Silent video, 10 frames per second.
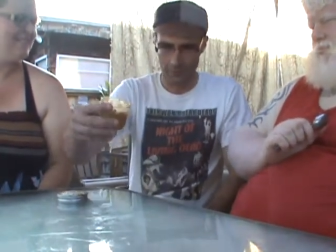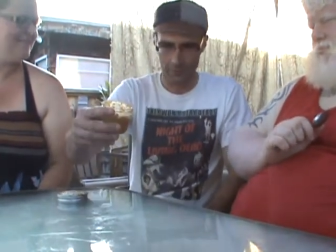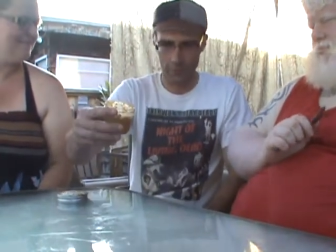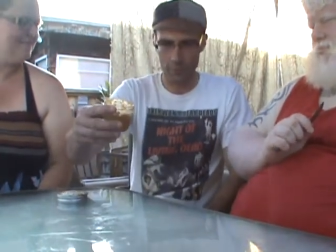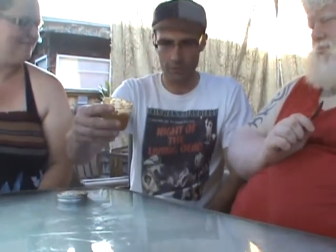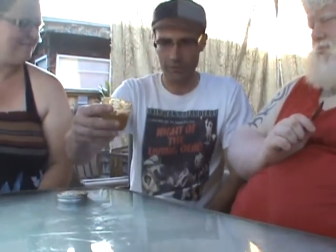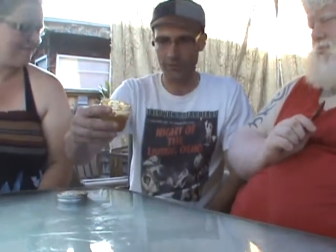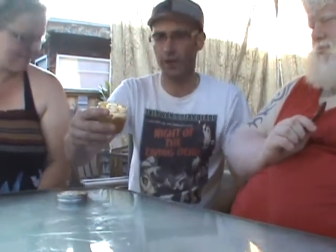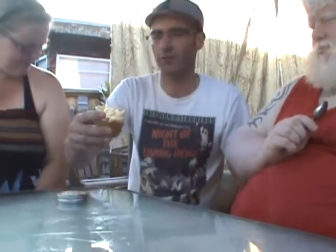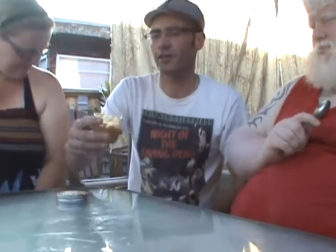from
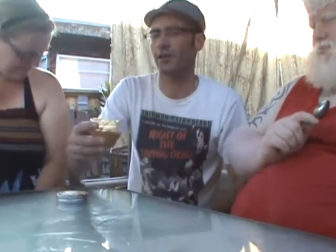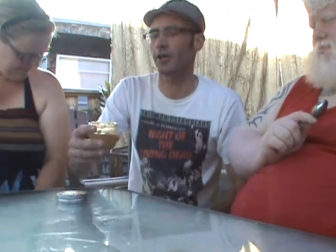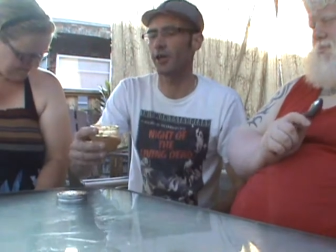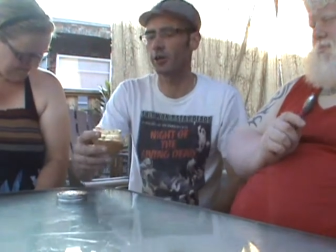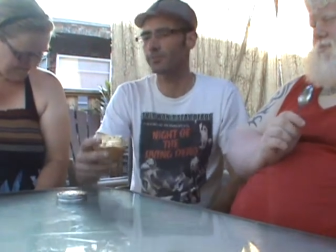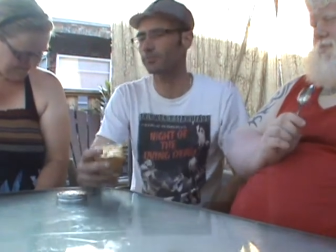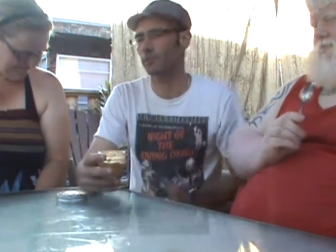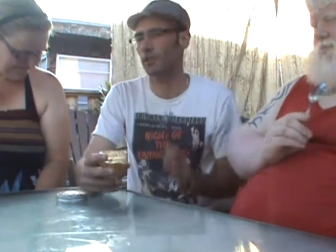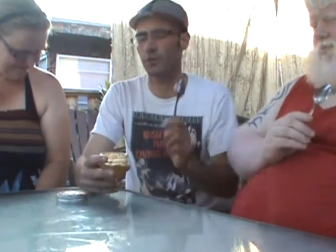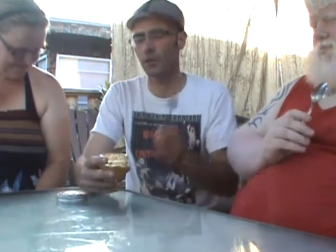Windsor, Ontario.
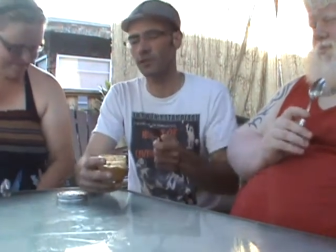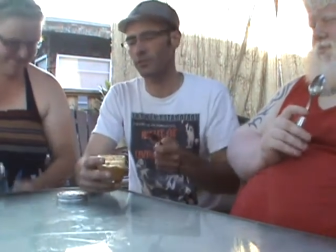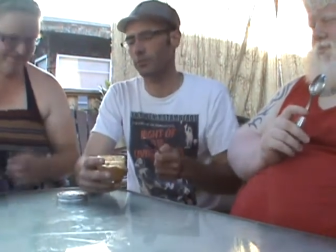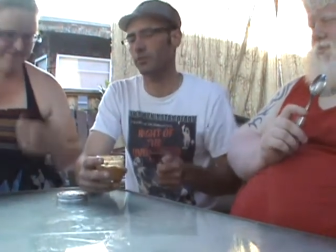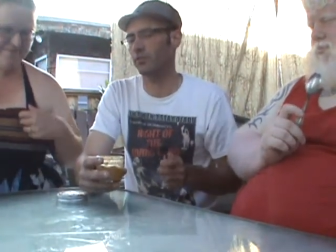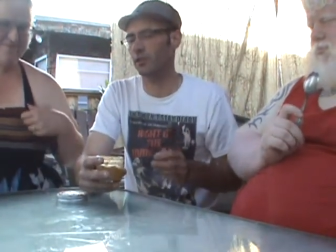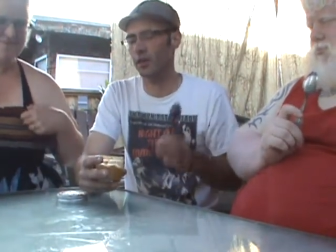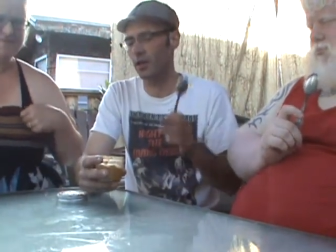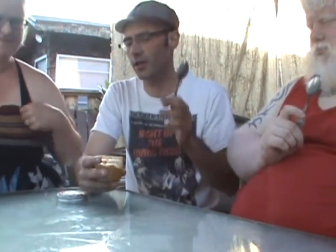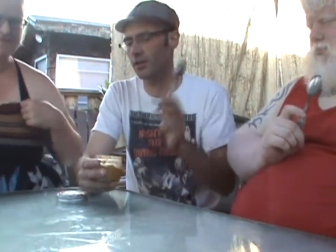This was,
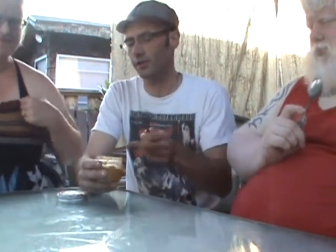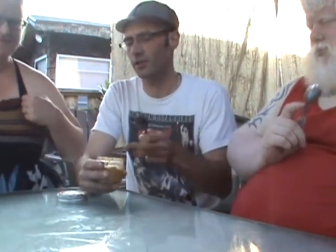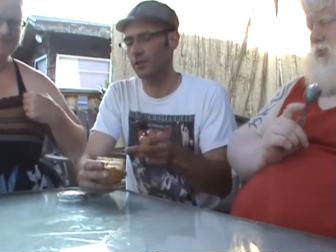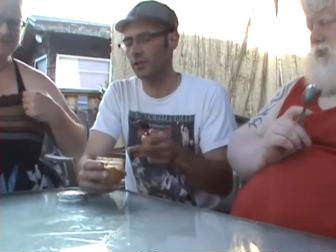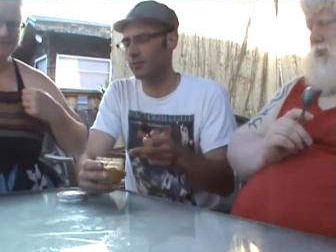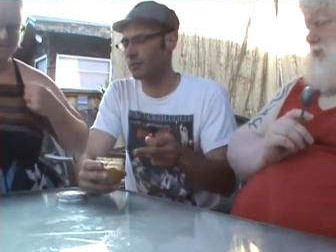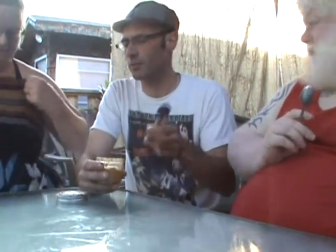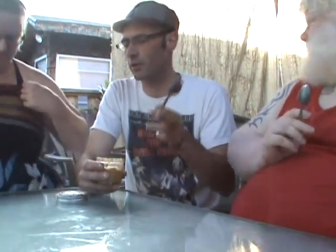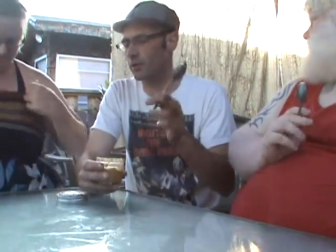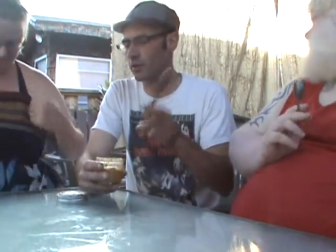uh, an,
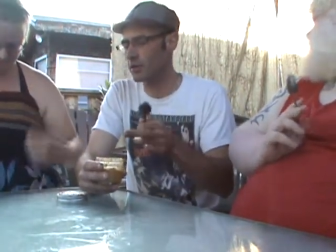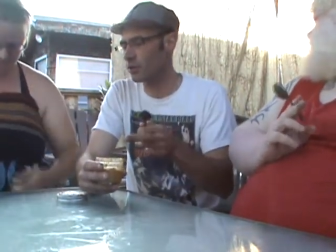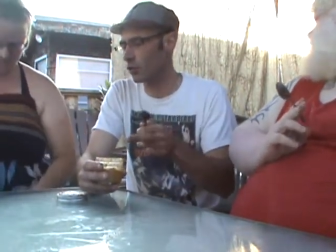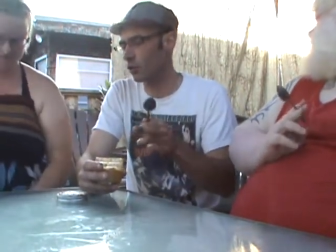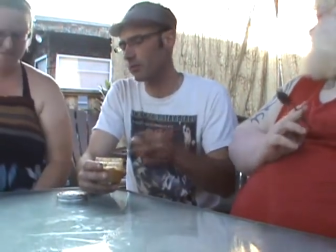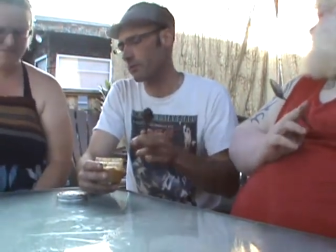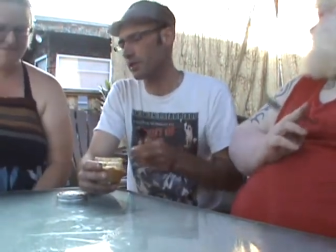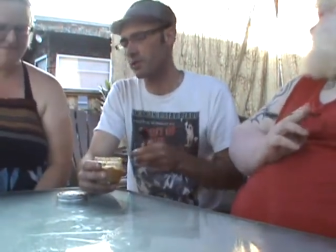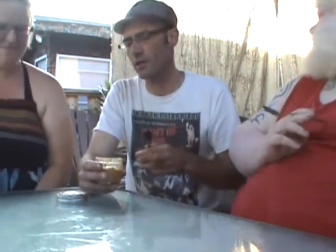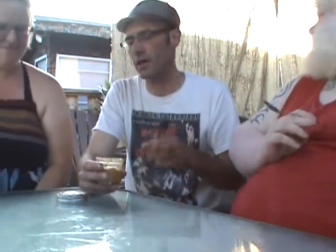he told
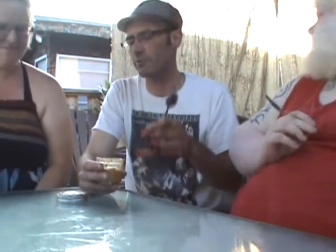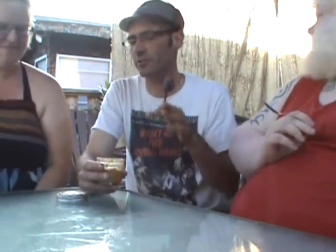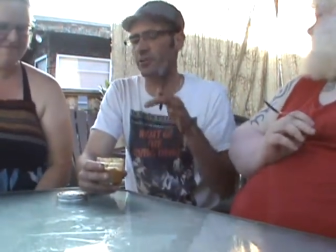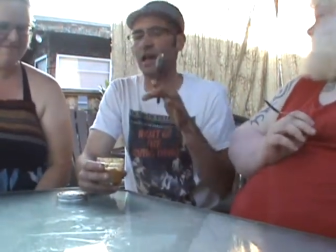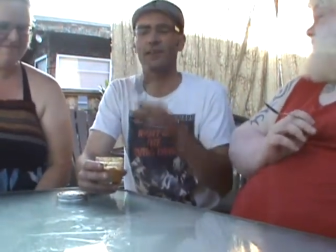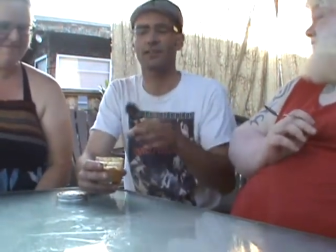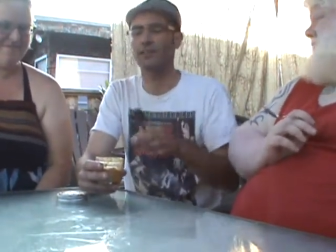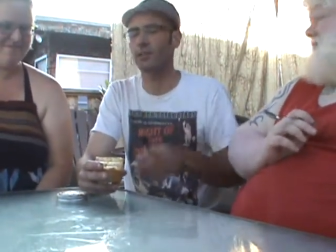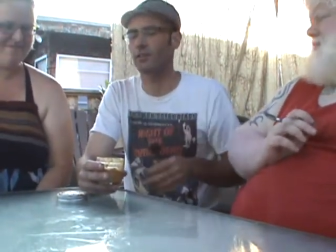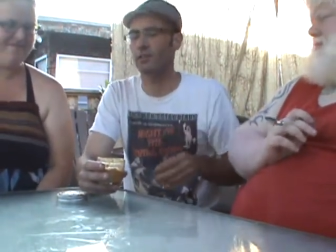me that it was an
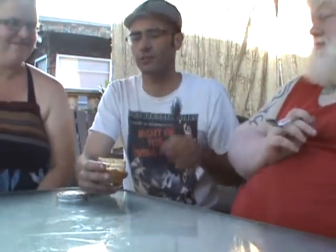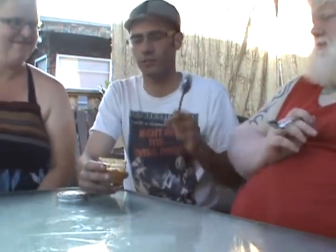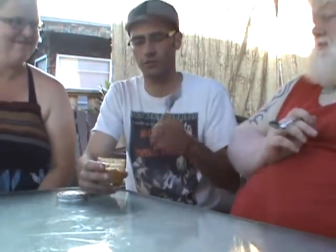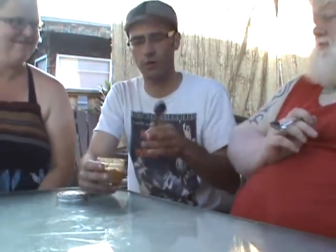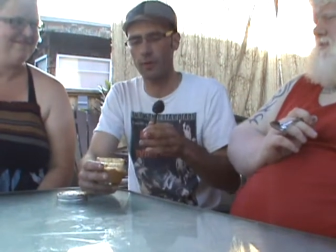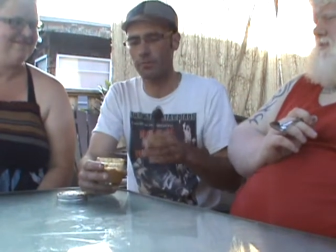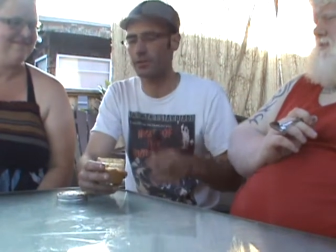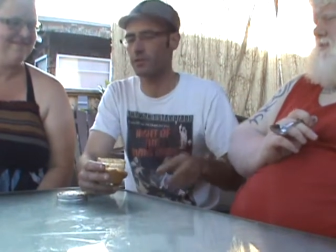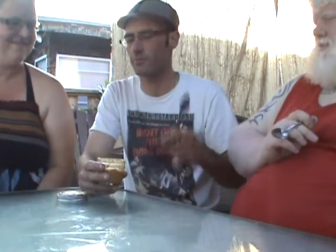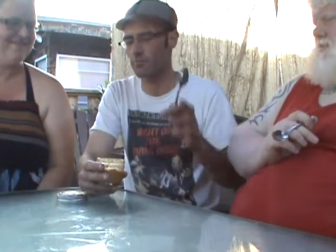accidentally screw up.
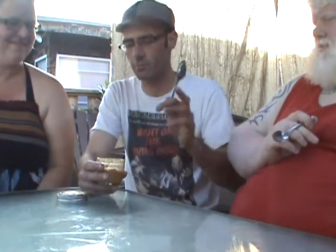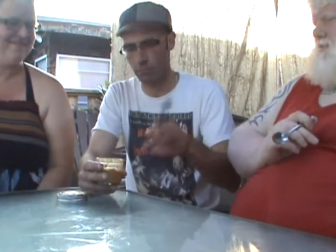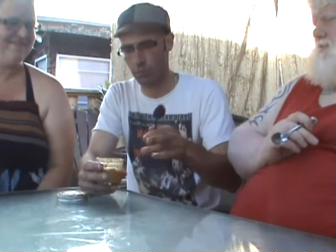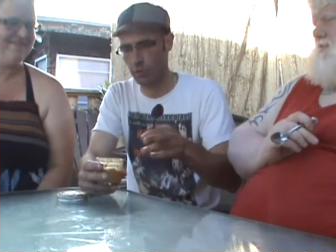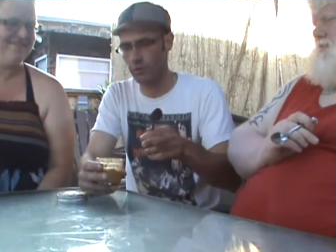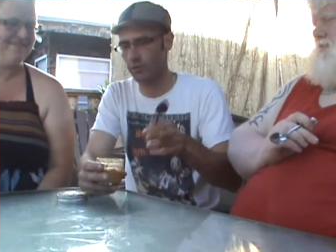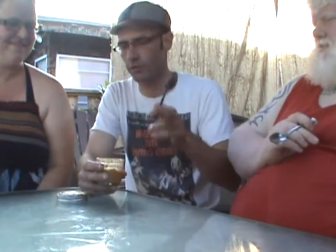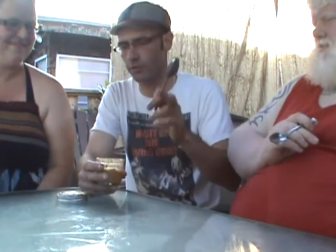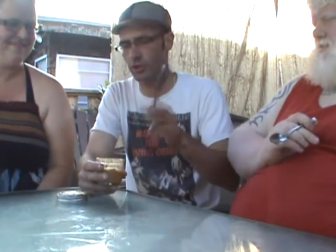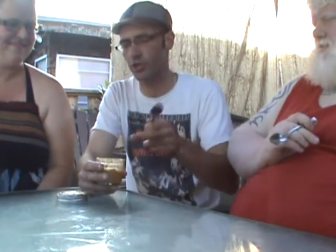He put
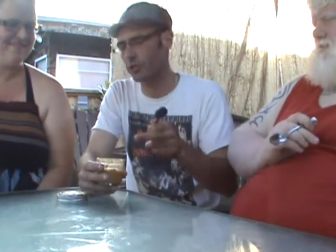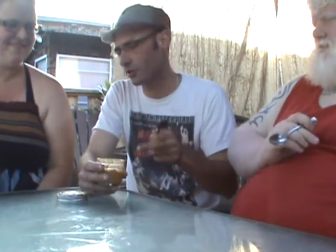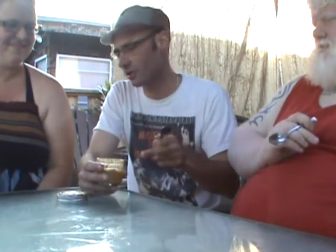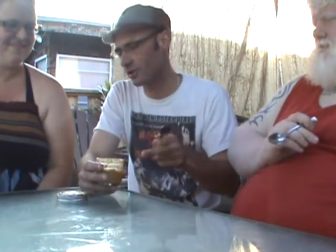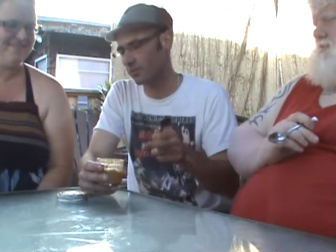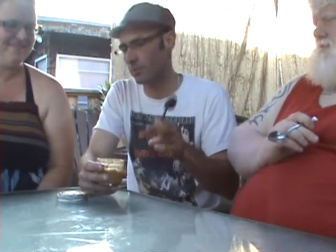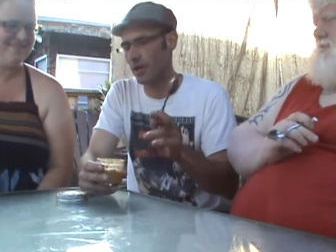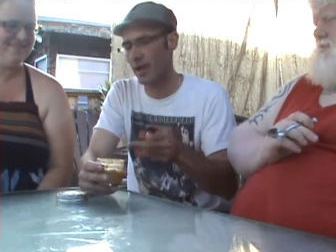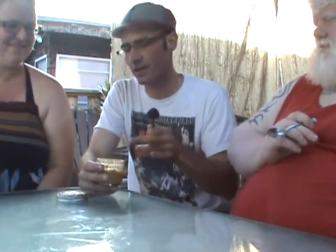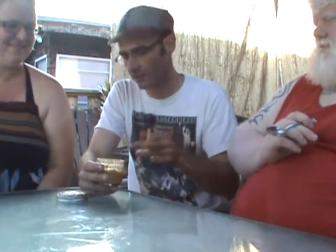ginger in this by
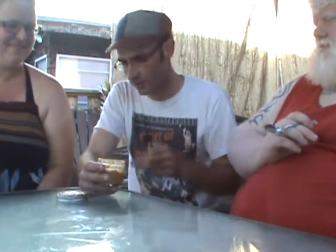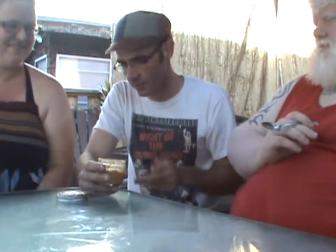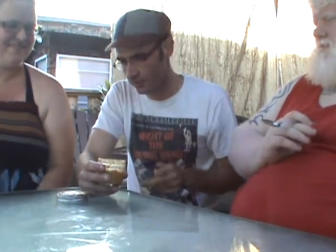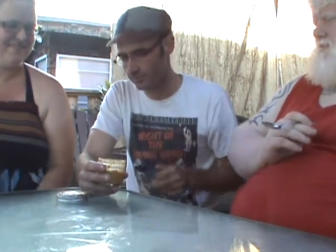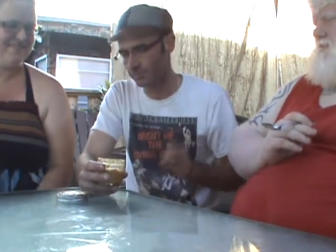accident,